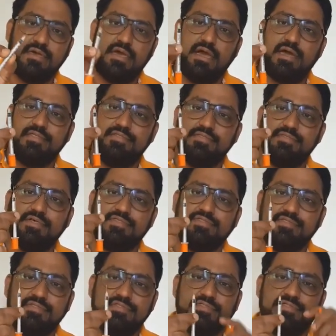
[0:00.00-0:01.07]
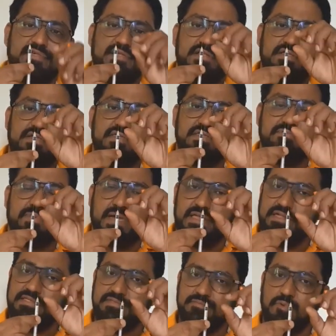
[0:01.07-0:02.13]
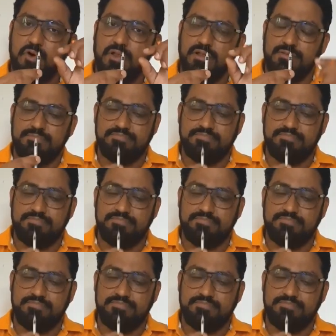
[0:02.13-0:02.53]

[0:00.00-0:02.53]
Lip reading: and the syringe is very small.